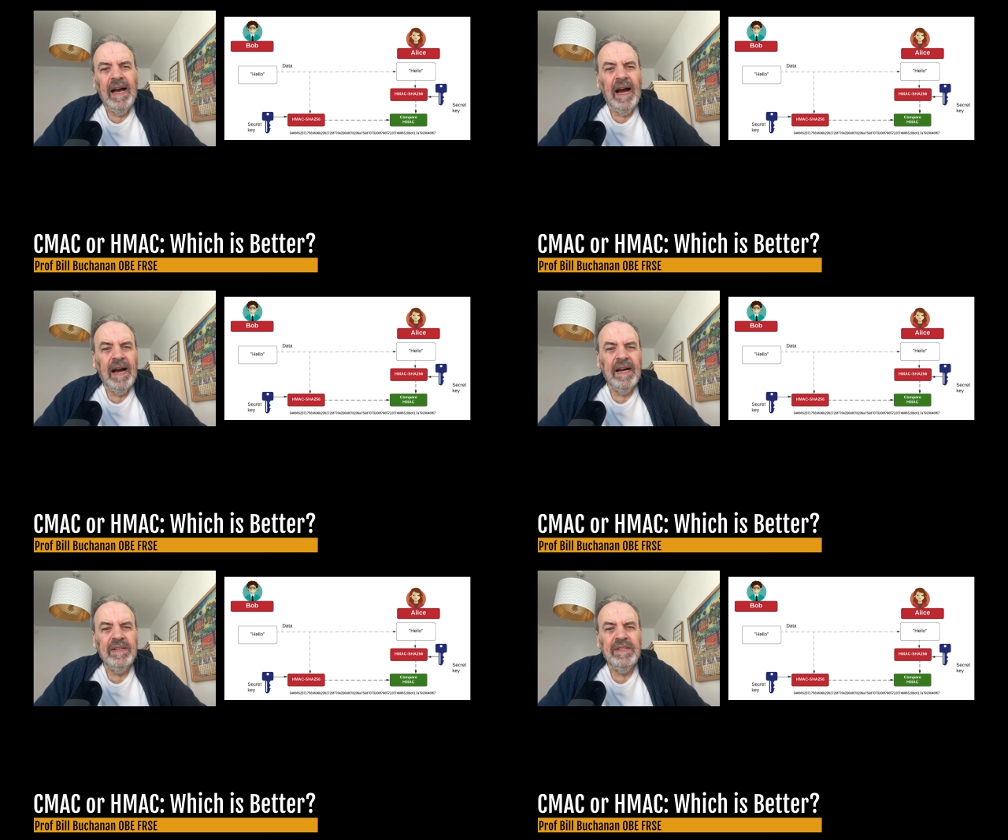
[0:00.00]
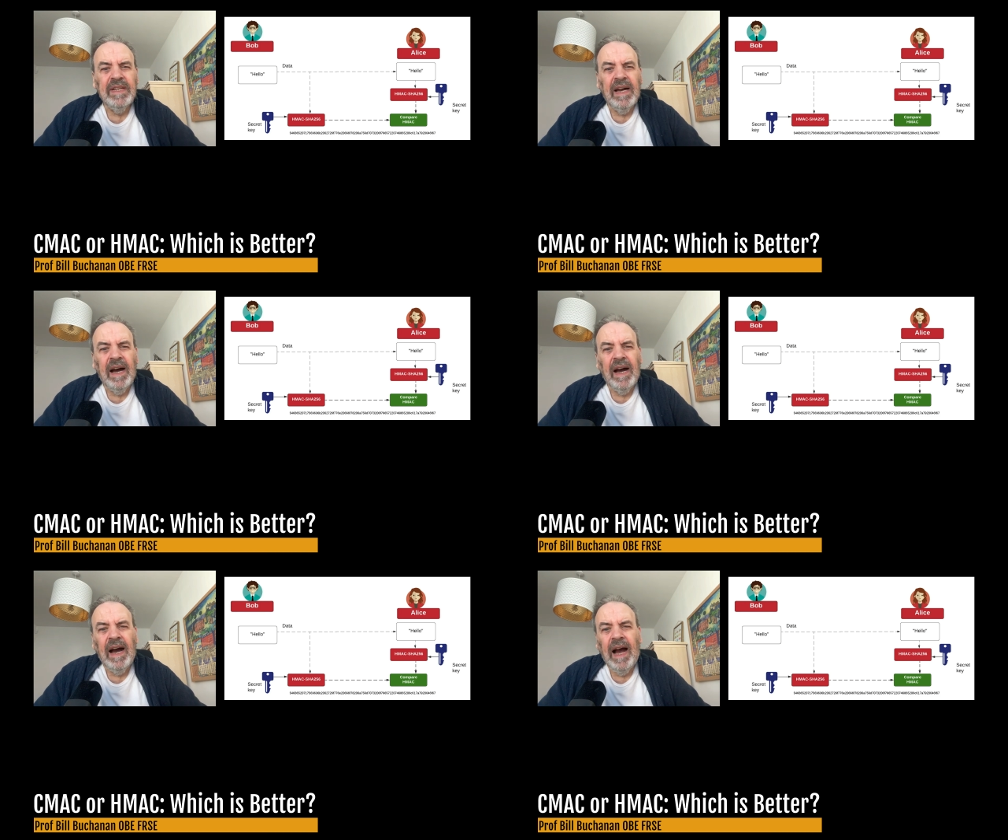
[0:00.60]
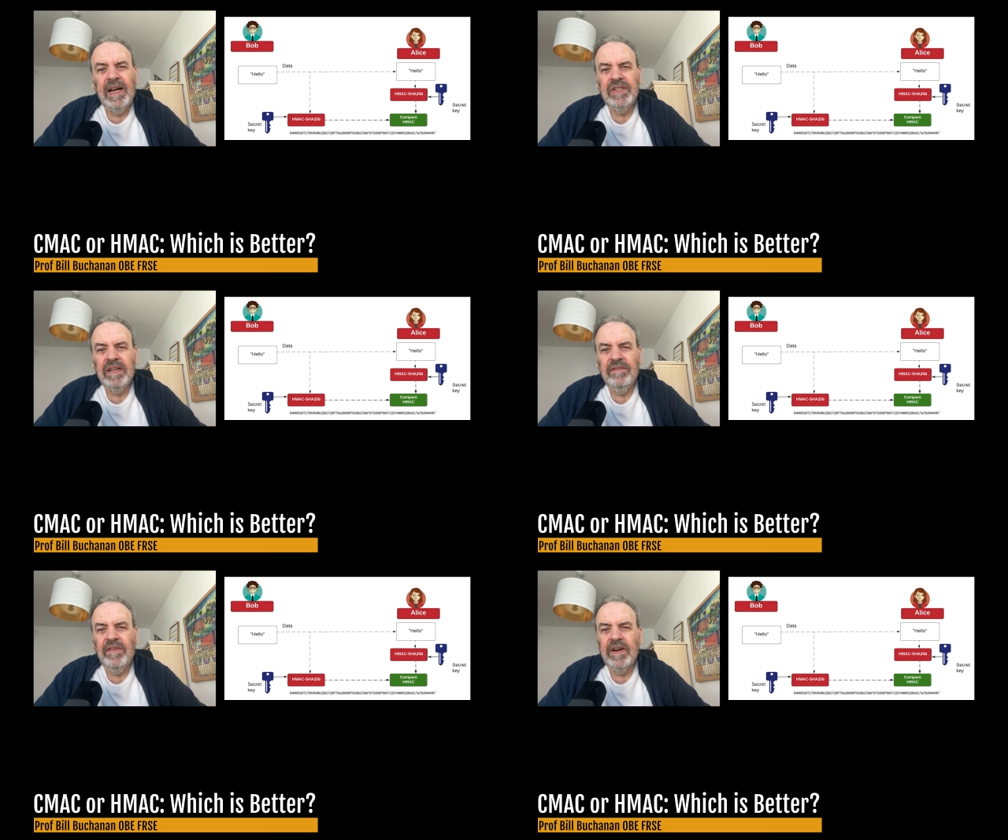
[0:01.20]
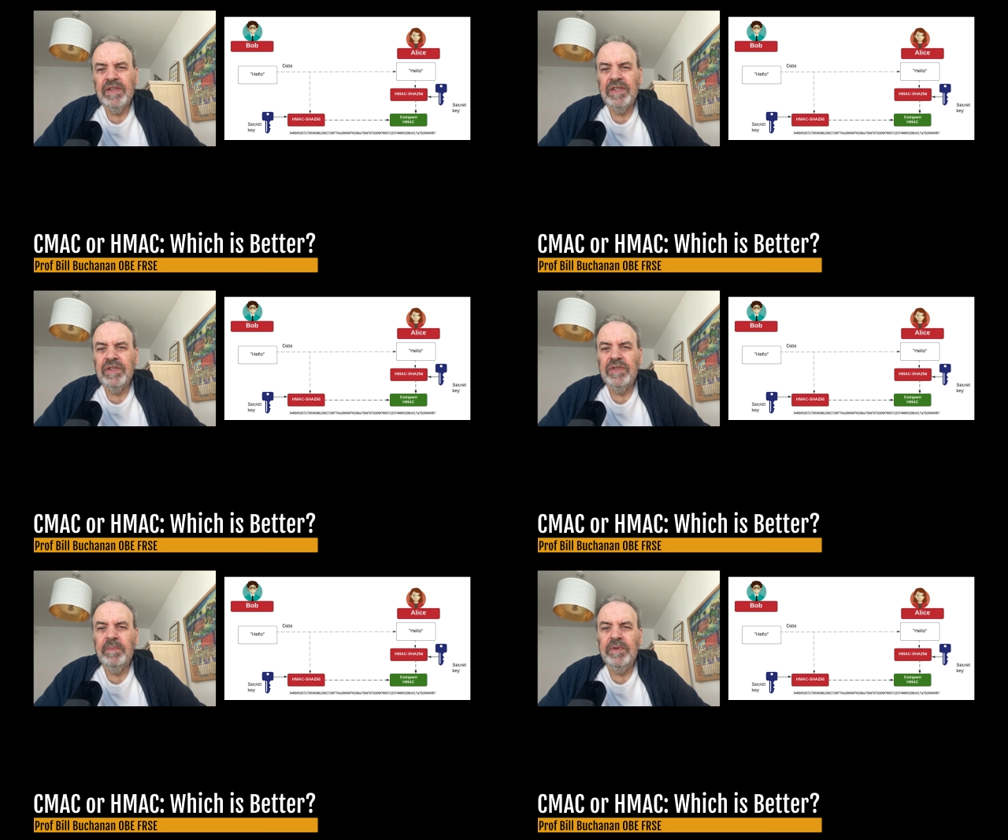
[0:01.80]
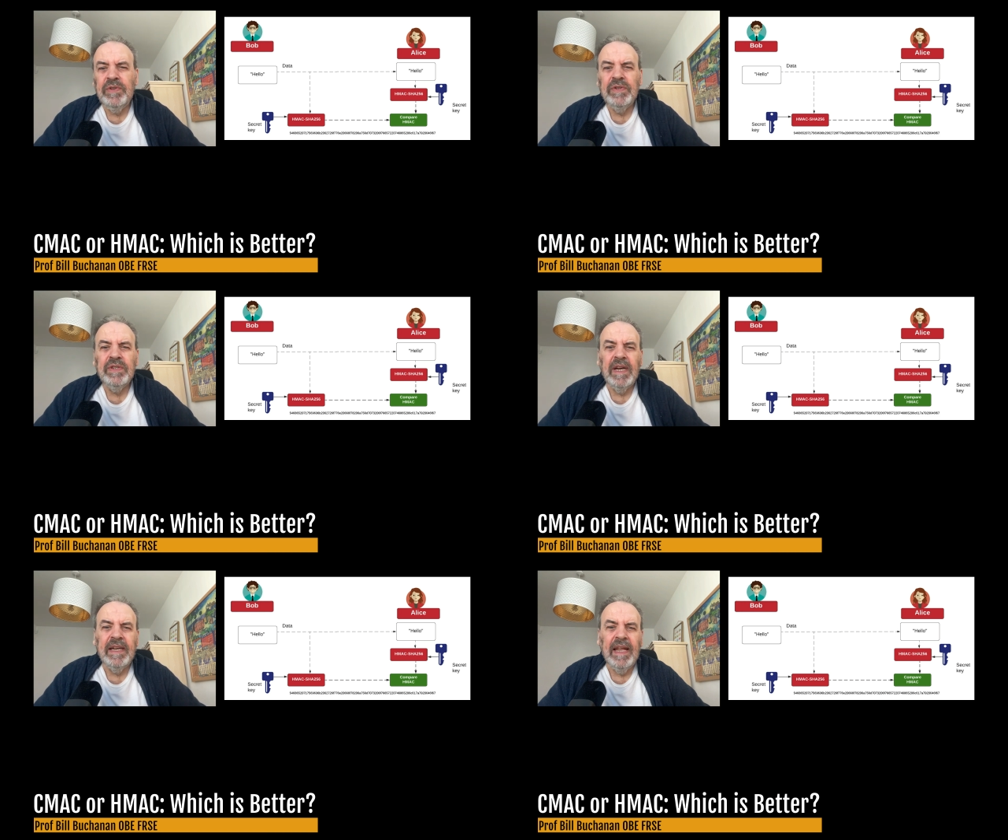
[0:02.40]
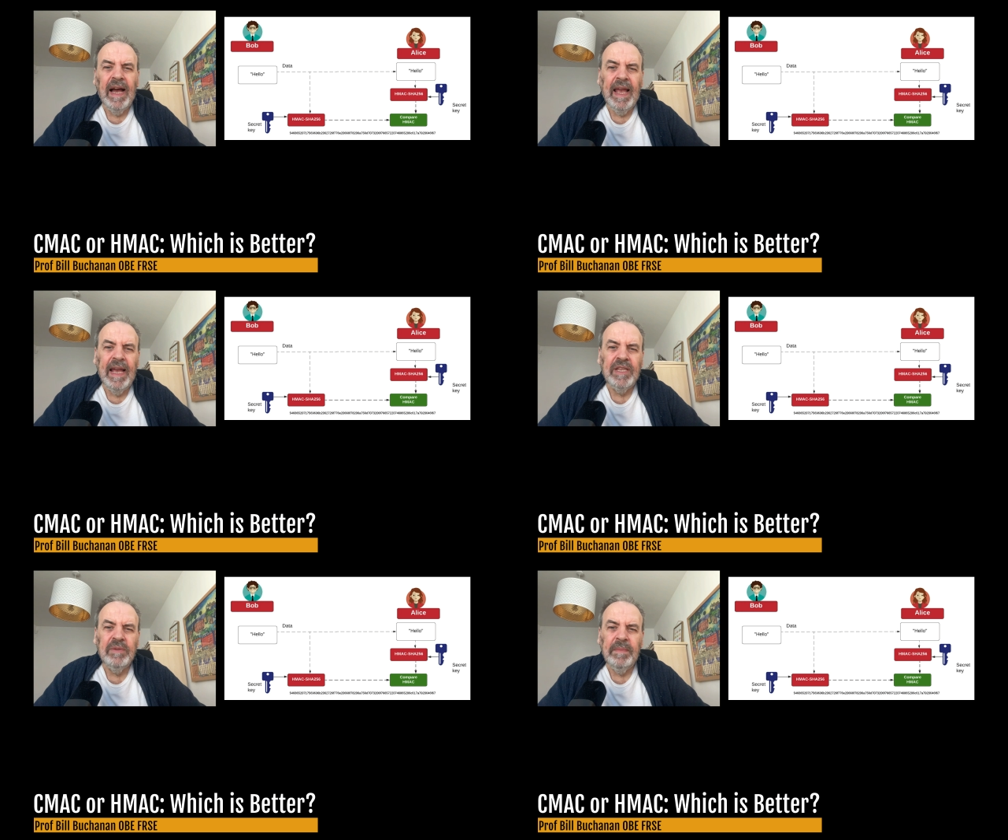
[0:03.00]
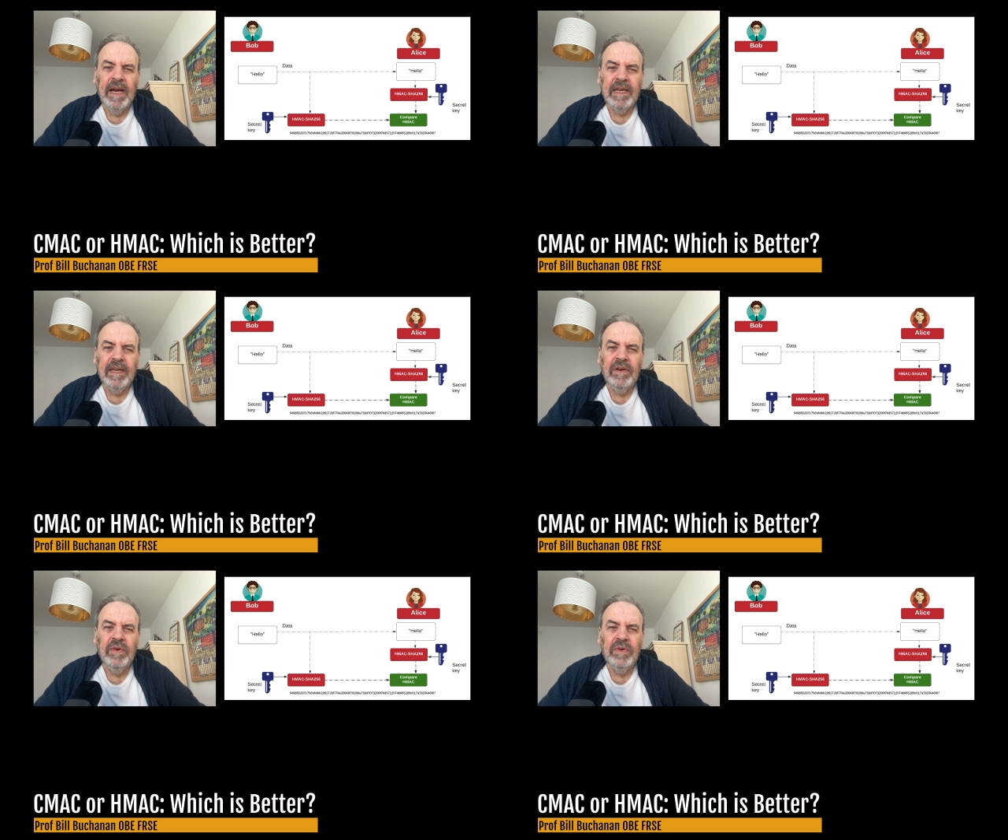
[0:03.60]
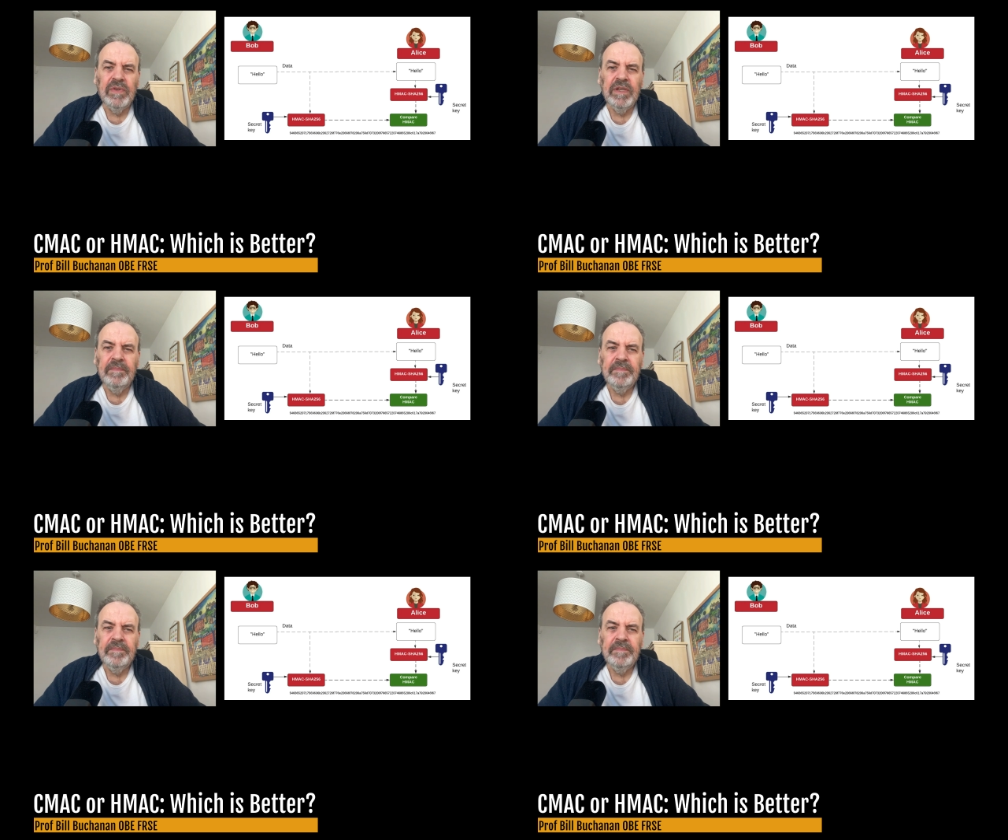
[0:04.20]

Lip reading: and a hashing function to produce an HMAC code.